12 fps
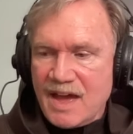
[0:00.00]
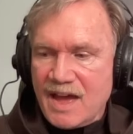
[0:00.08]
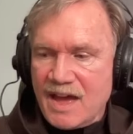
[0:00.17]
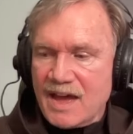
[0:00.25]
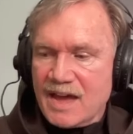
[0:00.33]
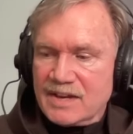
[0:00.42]

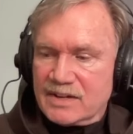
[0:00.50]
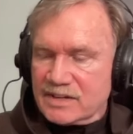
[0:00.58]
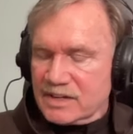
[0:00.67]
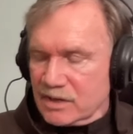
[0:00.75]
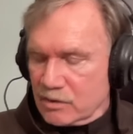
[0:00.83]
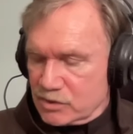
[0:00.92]
And,
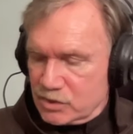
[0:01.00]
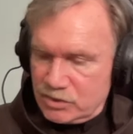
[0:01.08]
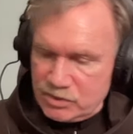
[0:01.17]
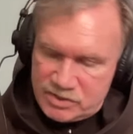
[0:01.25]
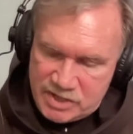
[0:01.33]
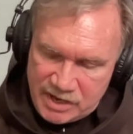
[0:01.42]
you know,
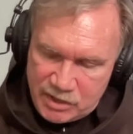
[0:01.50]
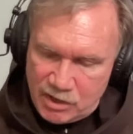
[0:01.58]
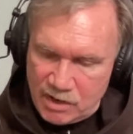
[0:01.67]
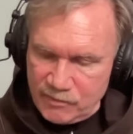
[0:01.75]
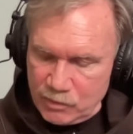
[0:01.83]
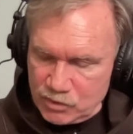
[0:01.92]
taking
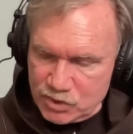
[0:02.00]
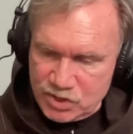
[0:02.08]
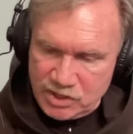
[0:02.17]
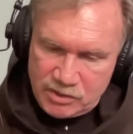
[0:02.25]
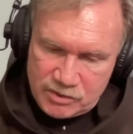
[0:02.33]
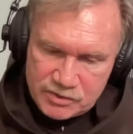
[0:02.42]
off old
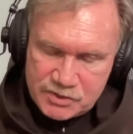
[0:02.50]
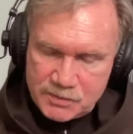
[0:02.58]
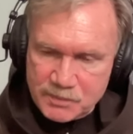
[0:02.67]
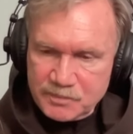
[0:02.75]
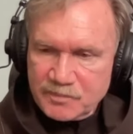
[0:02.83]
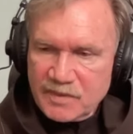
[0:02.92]
shingles.
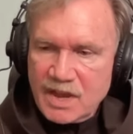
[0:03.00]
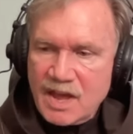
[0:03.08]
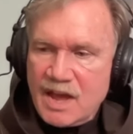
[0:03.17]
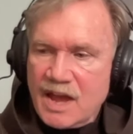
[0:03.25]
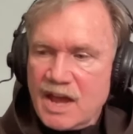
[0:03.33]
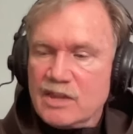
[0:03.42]

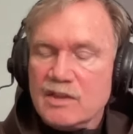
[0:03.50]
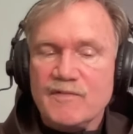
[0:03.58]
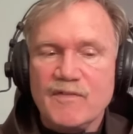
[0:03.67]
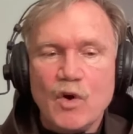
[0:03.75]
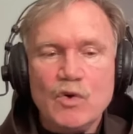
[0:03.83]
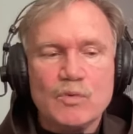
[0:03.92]
And the
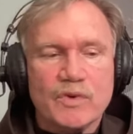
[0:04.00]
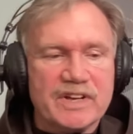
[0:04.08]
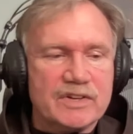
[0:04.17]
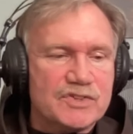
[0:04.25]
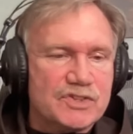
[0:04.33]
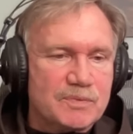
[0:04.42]
phone
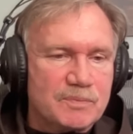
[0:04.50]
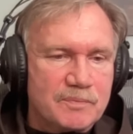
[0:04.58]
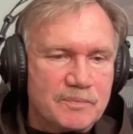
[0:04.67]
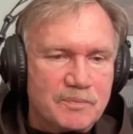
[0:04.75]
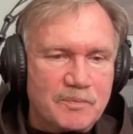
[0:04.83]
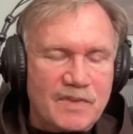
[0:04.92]
rings,
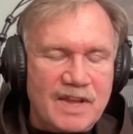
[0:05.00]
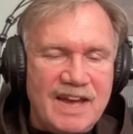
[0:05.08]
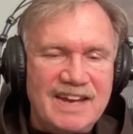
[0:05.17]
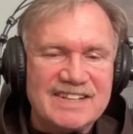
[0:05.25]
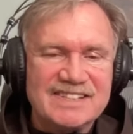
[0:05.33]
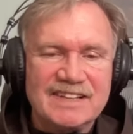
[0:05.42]

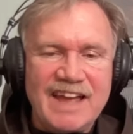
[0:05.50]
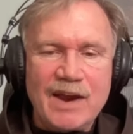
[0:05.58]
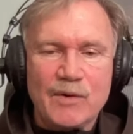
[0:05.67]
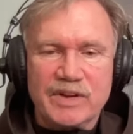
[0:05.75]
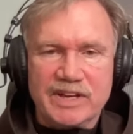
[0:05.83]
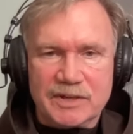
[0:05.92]
and it's
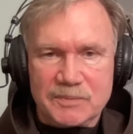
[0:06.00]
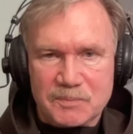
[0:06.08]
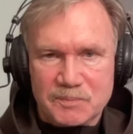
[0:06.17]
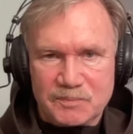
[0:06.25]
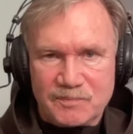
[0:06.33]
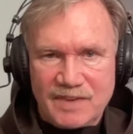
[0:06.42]
Larry.
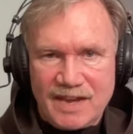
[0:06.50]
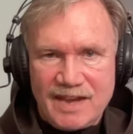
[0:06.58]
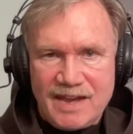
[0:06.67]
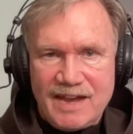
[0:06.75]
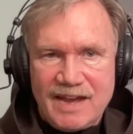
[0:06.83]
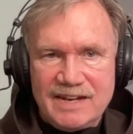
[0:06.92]

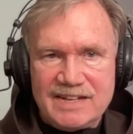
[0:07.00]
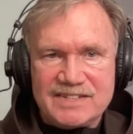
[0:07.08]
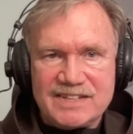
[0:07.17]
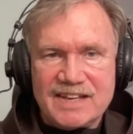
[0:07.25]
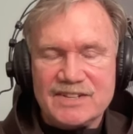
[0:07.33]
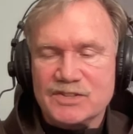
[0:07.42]
And he
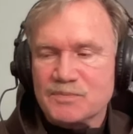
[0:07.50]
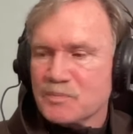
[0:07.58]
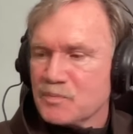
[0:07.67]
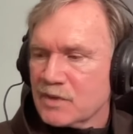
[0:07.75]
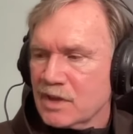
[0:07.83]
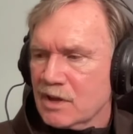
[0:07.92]
says,
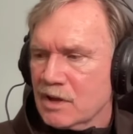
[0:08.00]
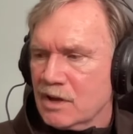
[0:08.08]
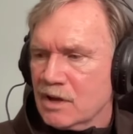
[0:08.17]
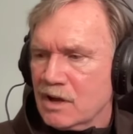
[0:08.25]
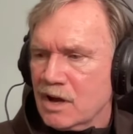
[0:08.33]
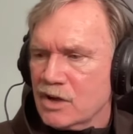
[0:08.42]

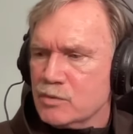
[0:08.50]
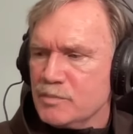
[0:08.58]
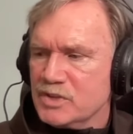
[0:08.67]
are you